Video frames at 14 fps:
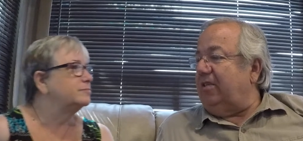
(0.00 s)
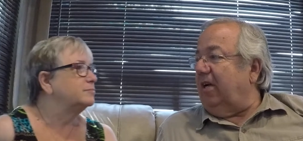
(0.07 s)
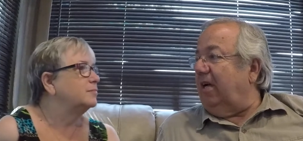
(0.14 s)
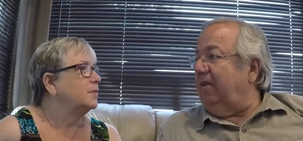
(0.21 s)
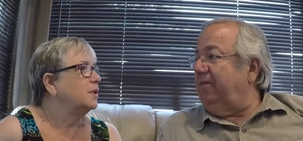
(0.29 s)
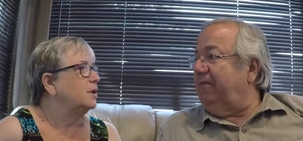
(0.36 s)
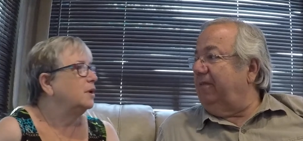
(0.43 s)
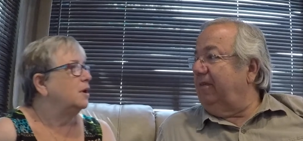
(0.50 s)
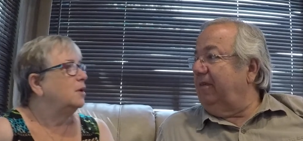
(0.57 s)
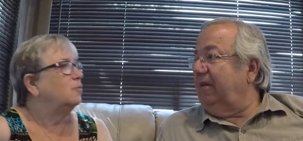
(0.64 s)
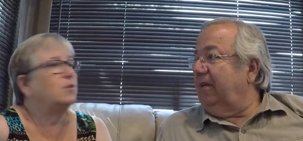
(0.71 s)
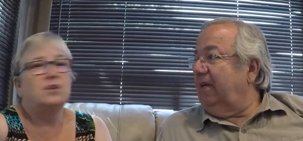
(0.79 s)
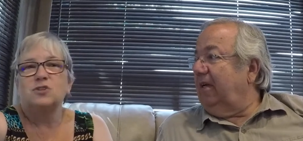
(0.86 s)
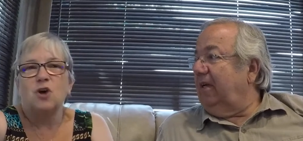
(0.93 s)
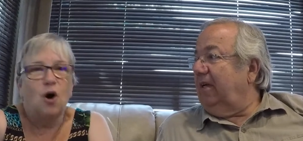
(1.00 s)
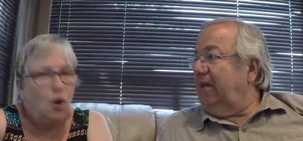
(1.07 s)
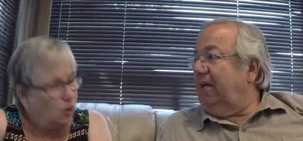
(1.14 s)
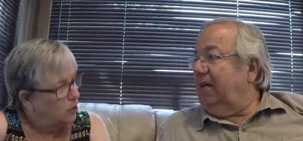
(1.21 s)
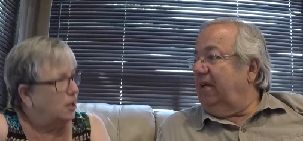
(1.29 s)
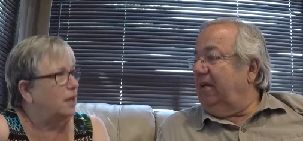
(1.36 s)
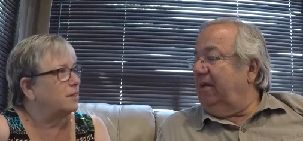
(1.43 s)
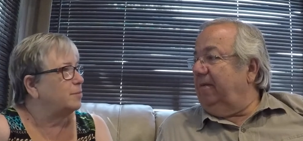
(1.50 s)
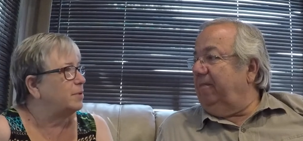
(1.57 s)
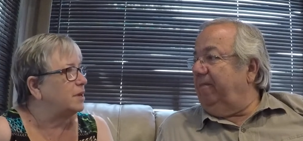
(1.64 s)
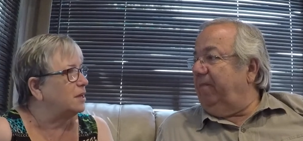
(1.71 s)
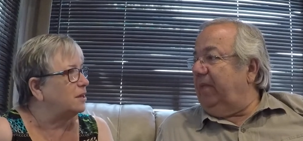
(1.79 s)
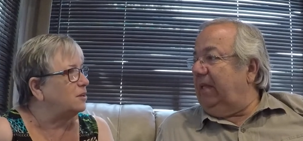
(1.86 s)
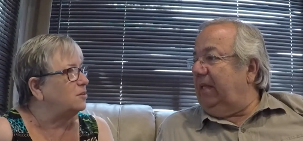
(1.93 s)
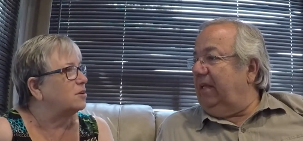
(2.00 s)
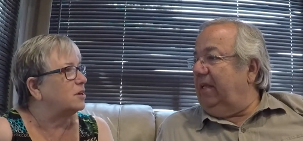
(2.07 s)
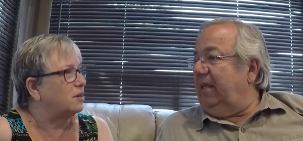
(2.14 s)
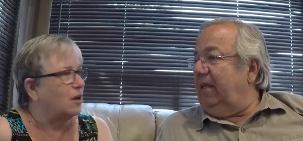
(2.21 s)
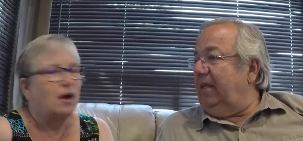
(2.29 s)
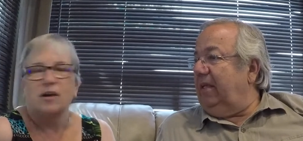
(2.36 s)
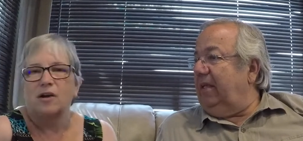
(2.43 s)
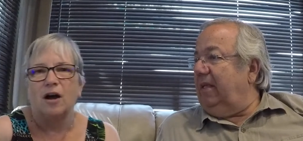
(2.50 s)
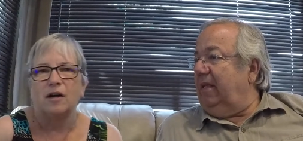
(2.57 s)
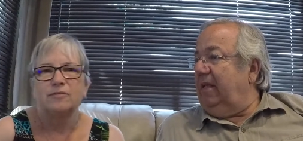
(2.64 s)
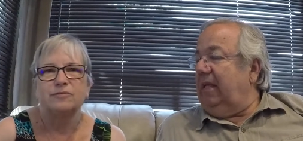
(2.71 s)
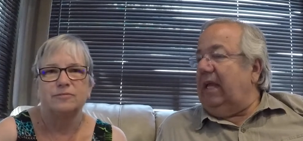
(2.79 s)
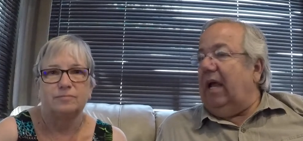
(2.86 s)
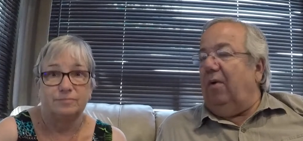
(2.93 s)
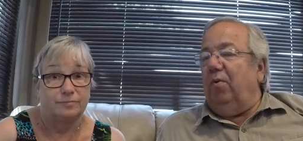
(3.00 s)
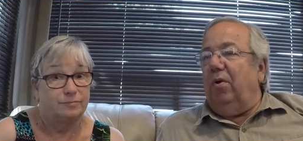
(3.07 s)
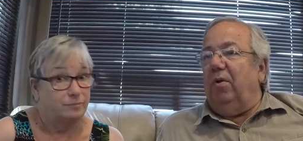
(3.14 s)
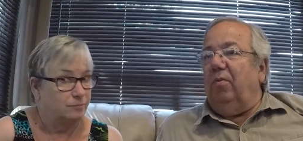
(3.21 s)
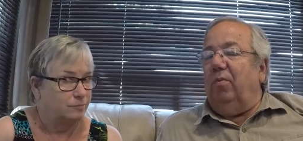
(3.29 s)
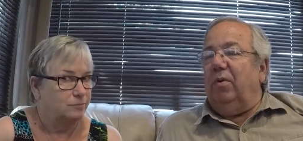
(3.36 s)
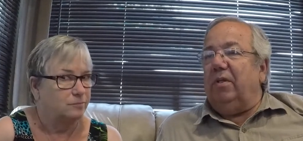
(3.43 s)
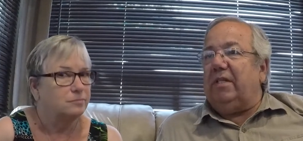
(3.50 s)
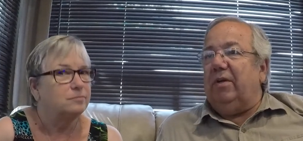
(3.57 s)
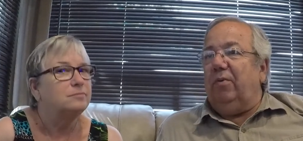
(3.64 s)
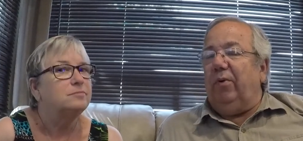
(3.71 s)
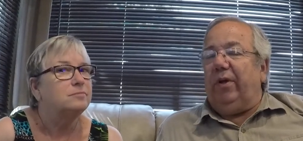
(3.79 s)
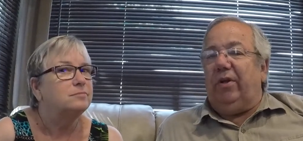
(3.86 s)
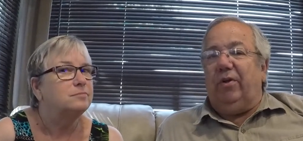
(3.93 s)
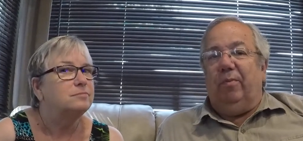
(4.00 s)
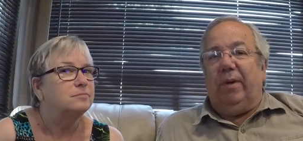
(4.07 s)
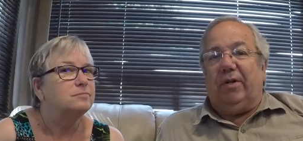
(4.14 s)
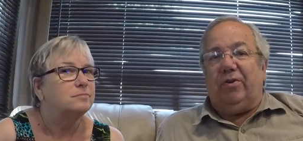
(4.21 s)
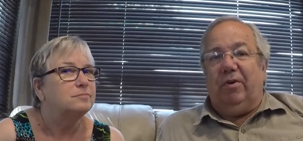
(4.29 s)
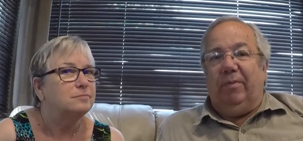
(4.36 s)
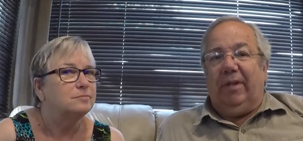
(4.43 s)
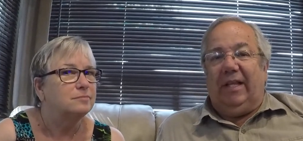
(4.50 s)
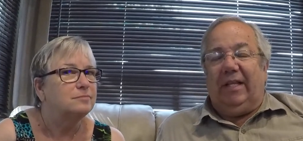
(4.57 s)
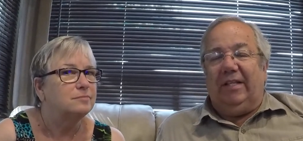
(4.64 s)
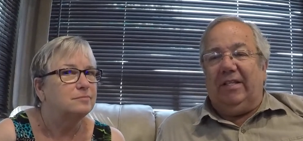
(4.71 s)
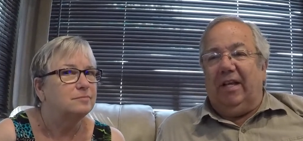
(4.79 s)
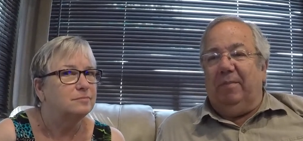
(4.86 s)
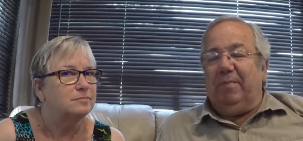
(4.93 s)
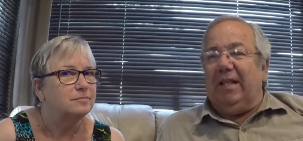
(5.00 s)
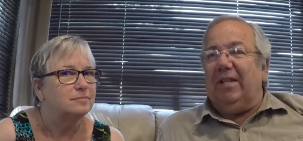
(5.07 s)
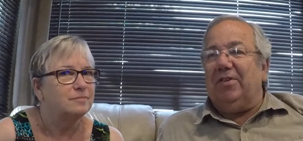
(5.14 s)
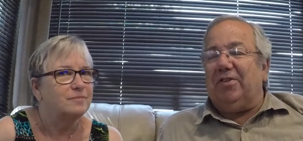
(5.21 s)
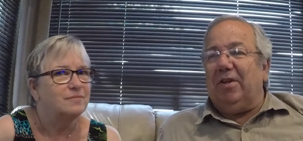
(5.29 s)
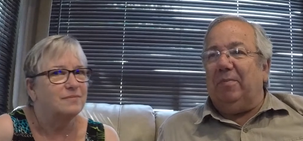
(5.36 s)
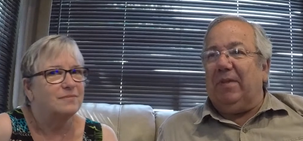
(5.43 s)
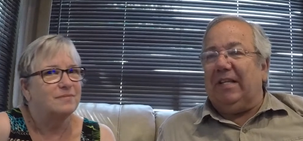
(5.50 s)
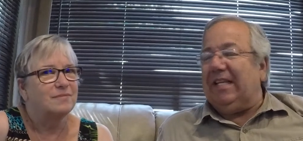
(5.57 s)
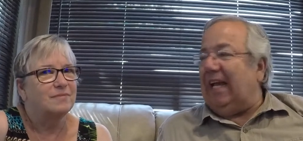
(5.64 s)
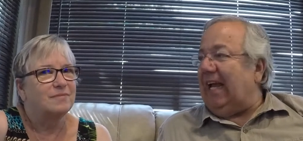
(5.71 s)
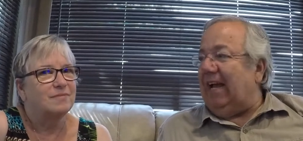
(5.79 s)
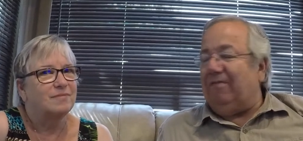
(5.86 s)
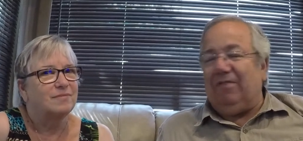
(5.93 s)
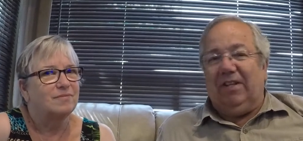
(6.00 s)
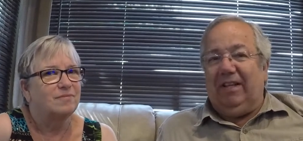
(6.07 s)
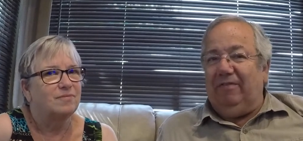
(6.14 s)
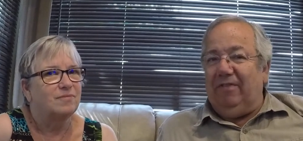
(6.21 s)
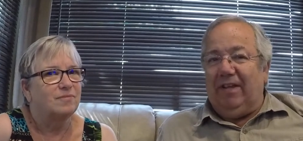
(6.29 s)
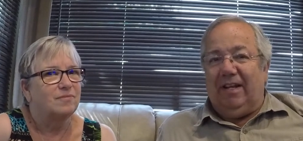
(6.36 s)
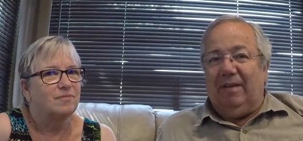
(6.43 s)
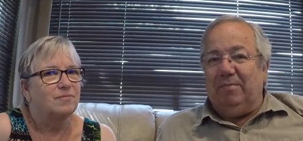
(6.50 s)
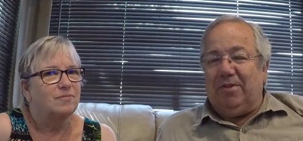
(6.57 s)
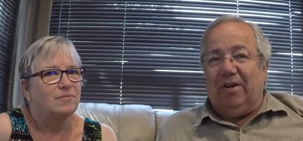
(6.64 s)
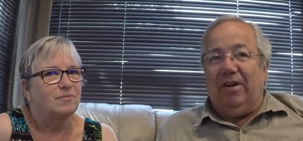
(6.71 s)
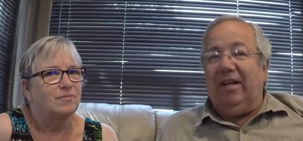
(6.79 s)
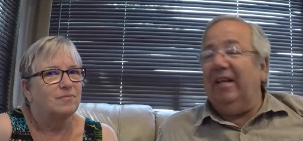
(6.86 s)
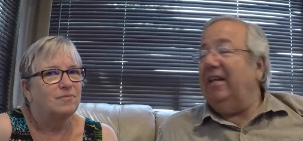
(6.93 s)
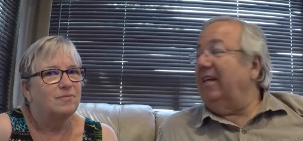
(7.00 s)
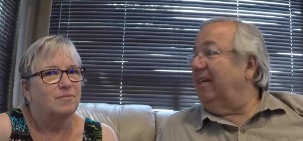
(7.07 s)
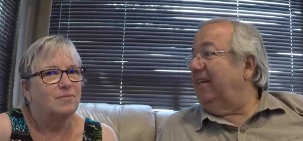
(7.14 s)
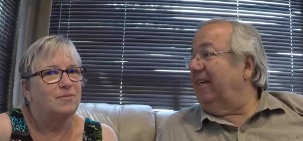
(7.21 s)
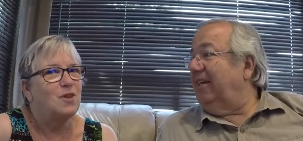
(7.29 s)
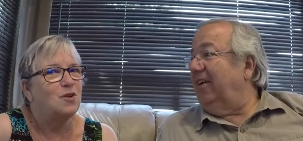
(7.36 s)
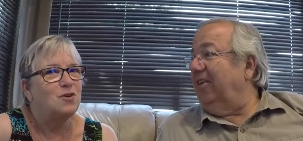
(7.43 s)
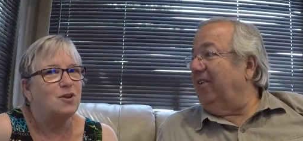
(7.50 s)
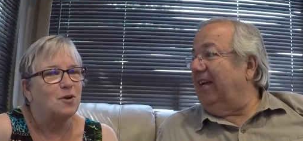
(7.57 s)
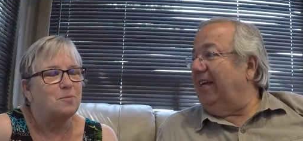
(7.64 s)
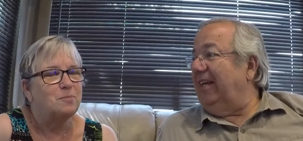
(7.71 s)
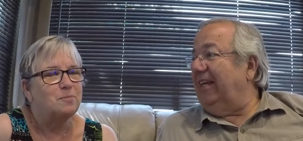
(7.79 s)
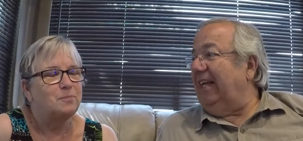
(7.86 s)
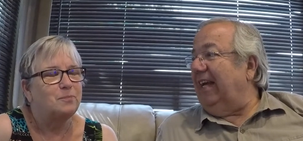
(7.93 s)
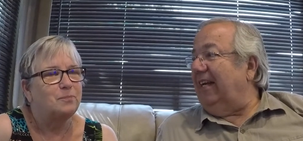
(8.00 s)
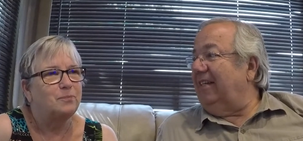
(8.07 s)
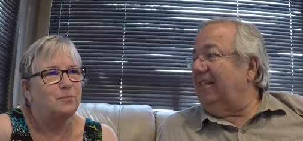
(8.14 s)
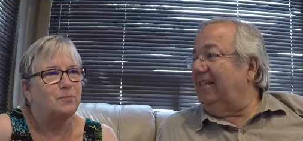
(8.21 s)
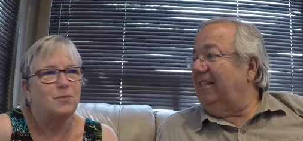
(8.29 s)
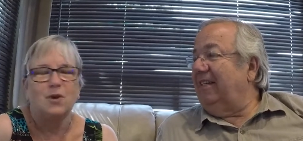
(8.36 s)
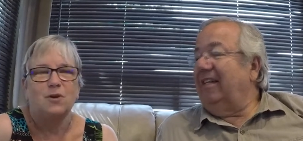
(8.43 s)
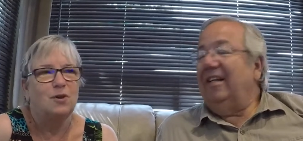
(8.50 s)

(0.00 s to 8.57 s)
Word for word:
Speaker 1: off.
Speaker 2: Well, there's a whole lot in the beginning you could knock off.
Speaker 1: Yeah, we'll we'll see what we do about trimming things up. And then there's some things I have to leave in. I'm sorry. No, you don't. Yeah. No, you